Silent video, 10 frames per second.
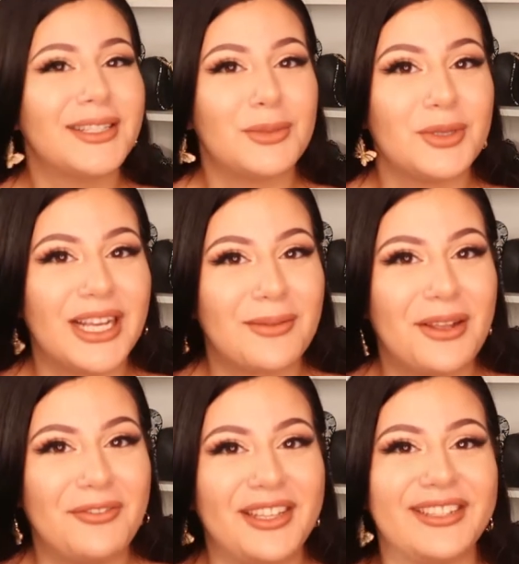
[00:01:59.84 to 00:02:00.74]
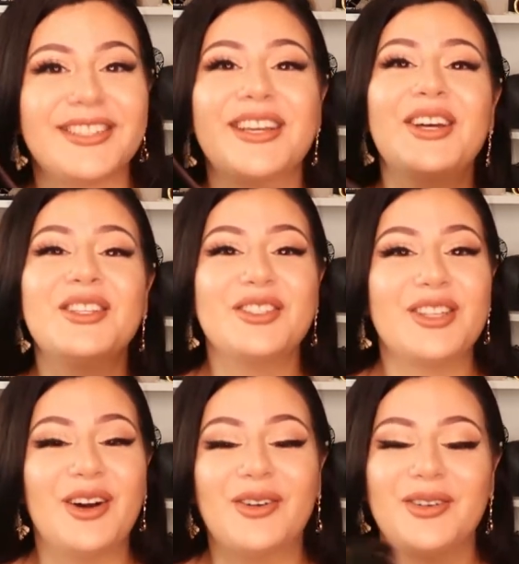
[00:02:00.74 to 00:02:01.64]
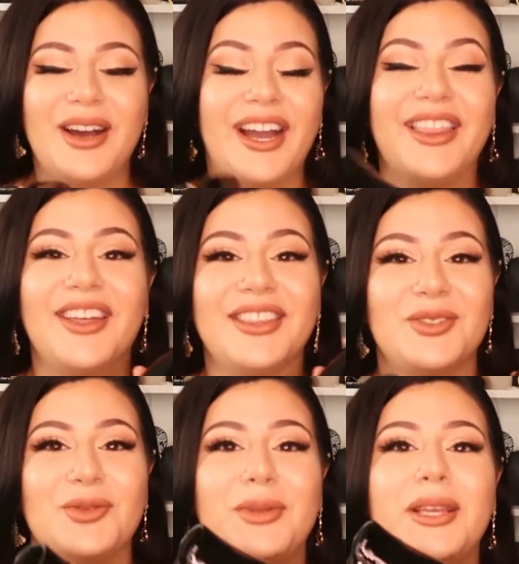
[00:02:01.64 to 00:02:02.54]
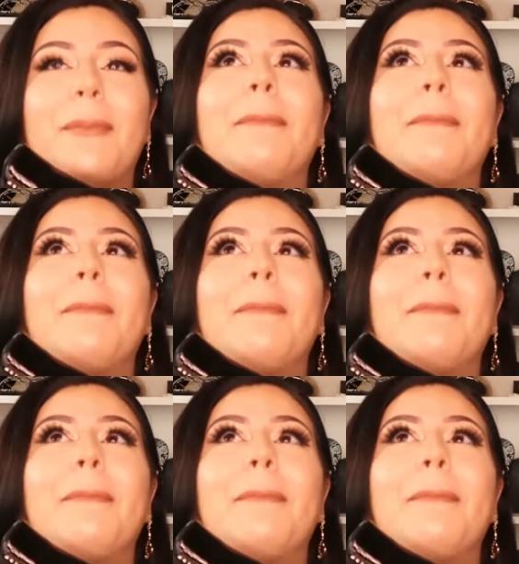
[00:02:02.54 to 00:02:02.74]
to protect my feet. So I thought these would be